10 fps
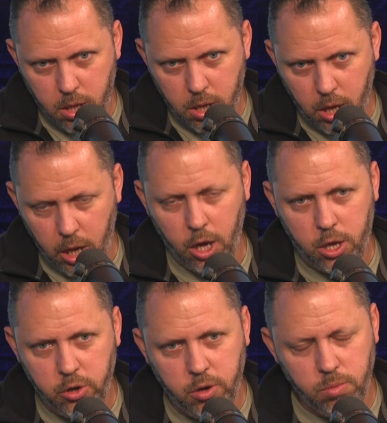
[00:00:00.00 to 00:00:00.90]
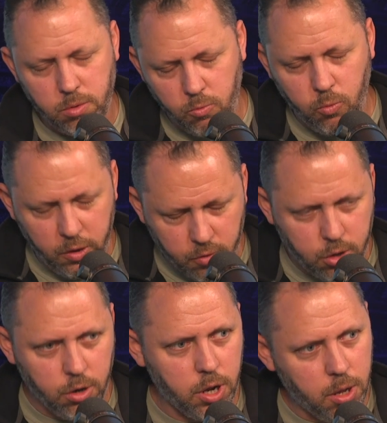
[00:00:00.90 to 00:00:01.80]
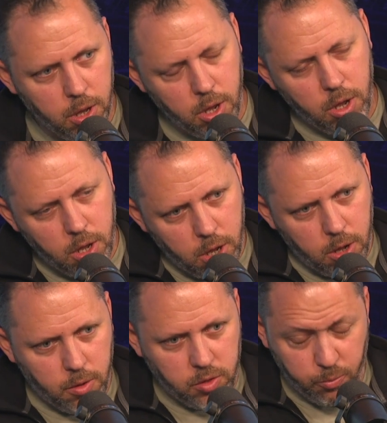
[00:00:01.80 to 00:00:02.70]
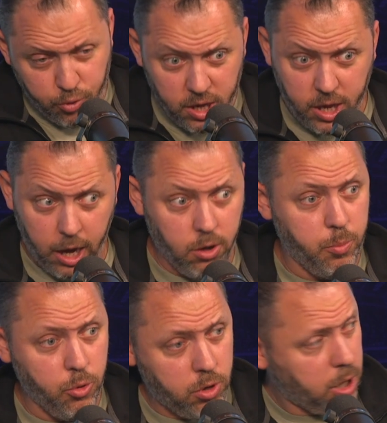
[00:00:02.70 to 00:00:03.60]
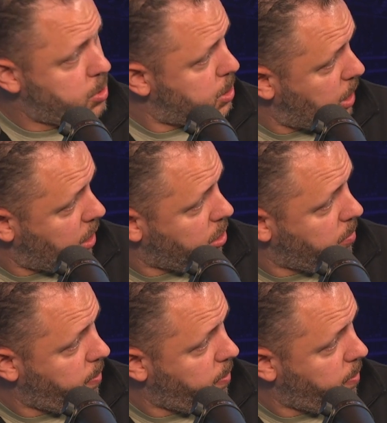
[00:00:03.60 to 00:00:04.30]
And we haven't got it. They break out, the ball comes to Saka.